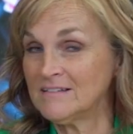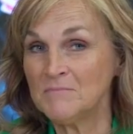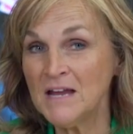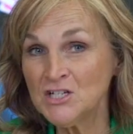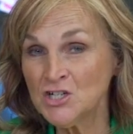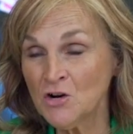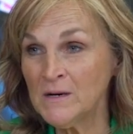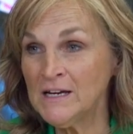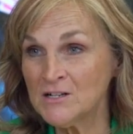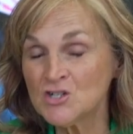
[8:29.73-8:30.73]
made sure
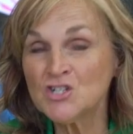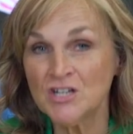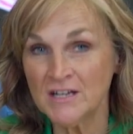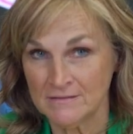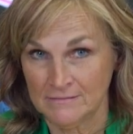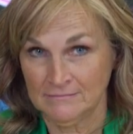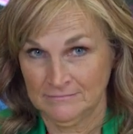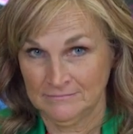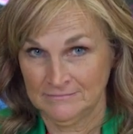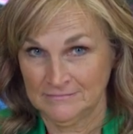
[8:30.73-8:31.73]
we understood.
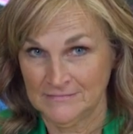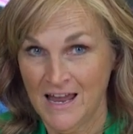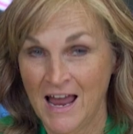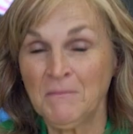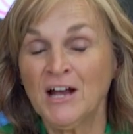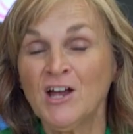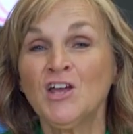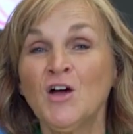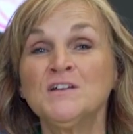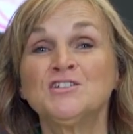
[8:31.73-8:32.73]
I'm not going to
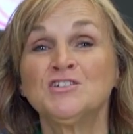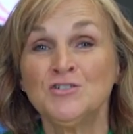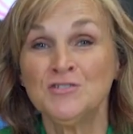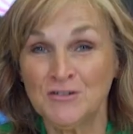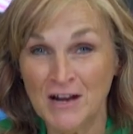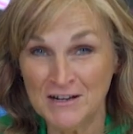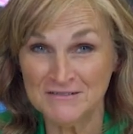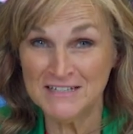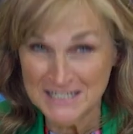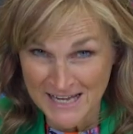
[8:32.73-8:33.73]
go into too greater
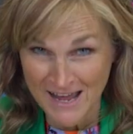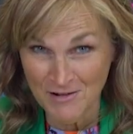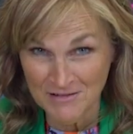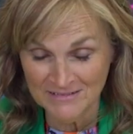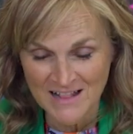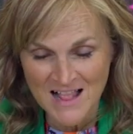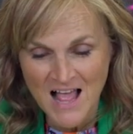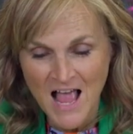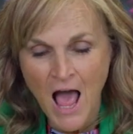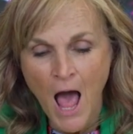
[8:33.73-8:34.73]
detail.
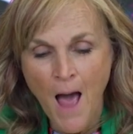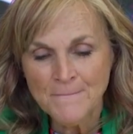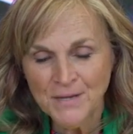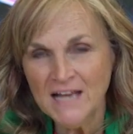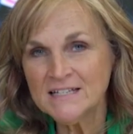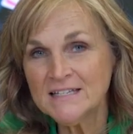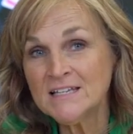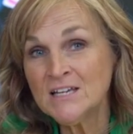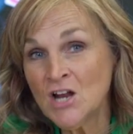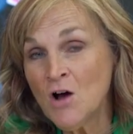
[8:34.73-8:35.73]
But,
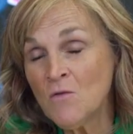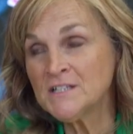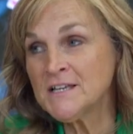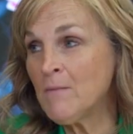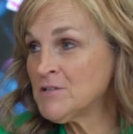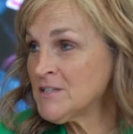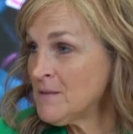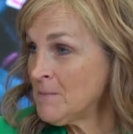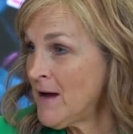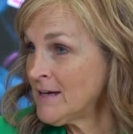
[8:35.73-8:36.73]
you know, when Tom was on
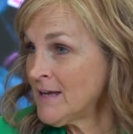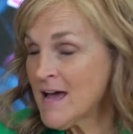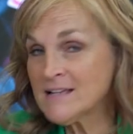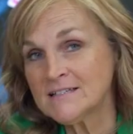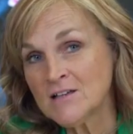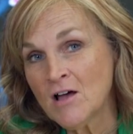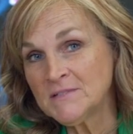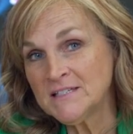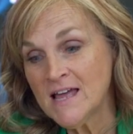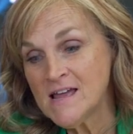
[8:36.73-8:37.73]
the podcast, Tom
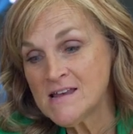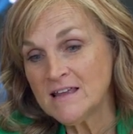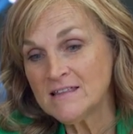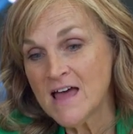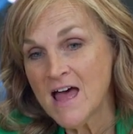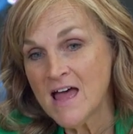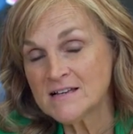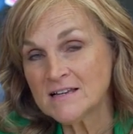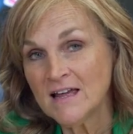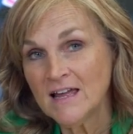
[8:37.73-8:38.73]
said
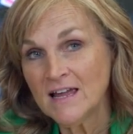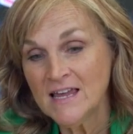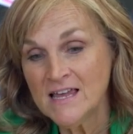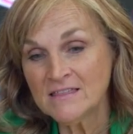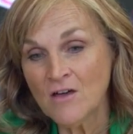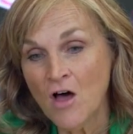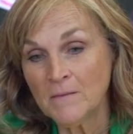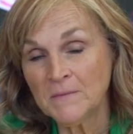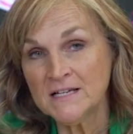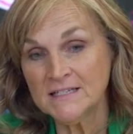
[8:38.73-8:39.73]
that he
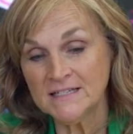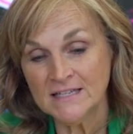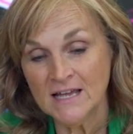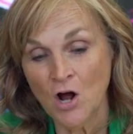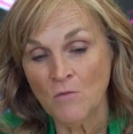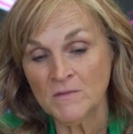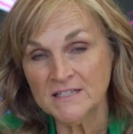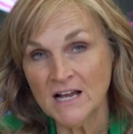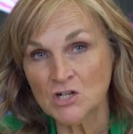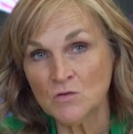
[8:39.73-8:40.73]
thought because it said
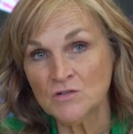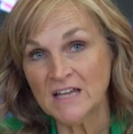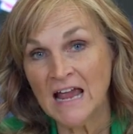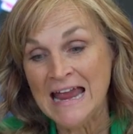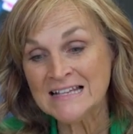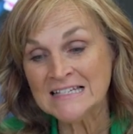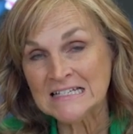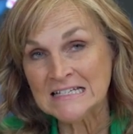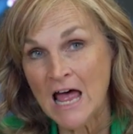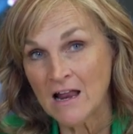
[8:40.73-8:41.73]
homosexuals and
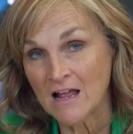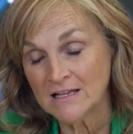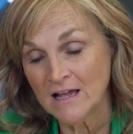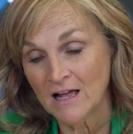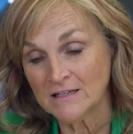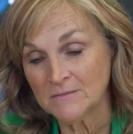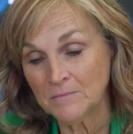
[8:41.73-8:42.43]
sodomites